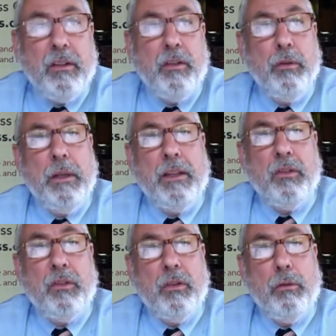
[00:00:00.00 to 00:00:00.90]
to
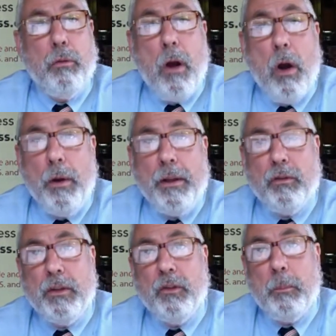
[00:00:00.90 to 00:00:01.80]
grow it, to
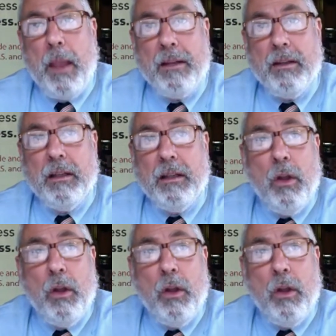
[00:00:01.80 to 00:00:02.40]
expand it,